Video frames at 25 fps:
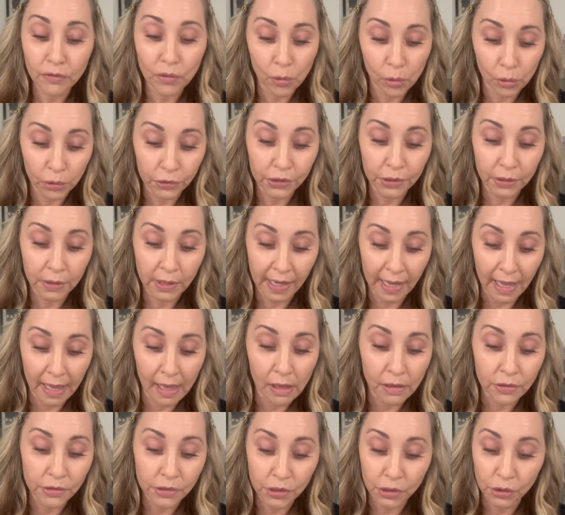older
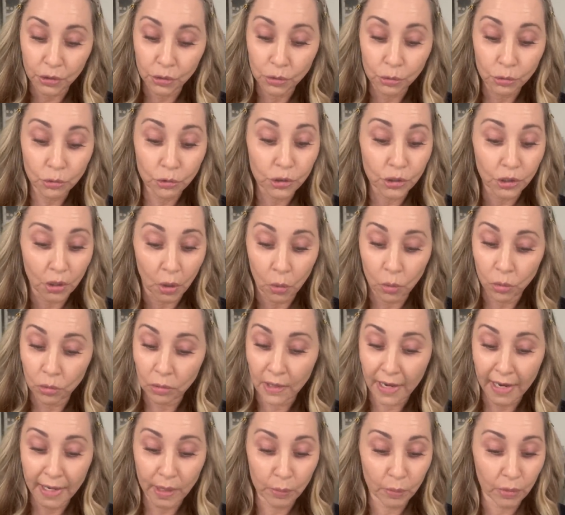gals who don't
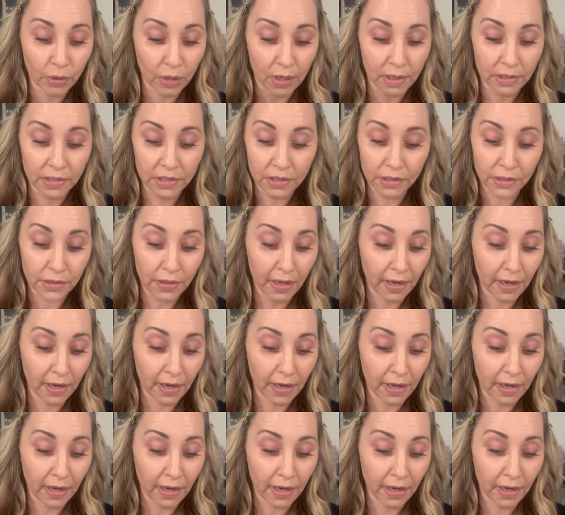like bronzer.